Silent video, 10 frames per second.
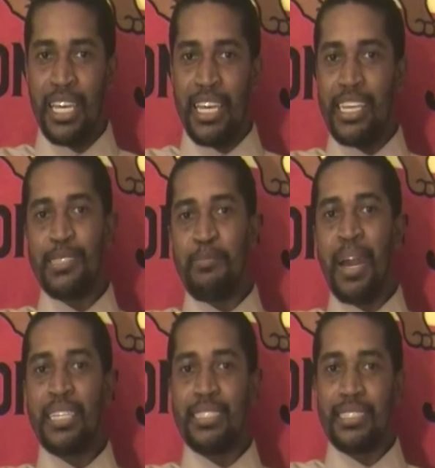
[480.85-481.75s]
His
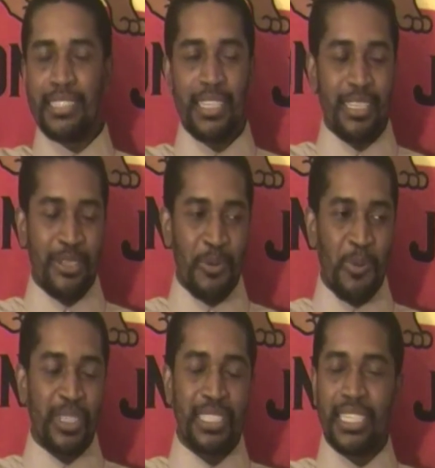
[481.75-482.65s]
Majesty
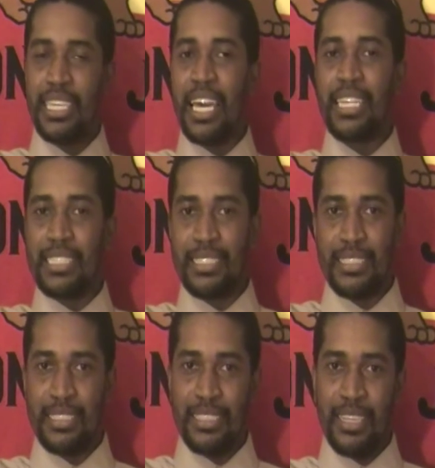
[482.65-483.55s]
was
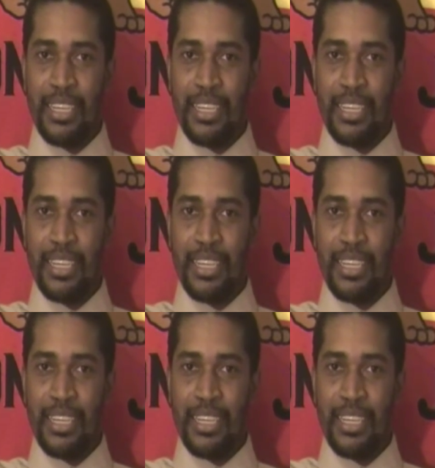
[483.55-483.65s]
against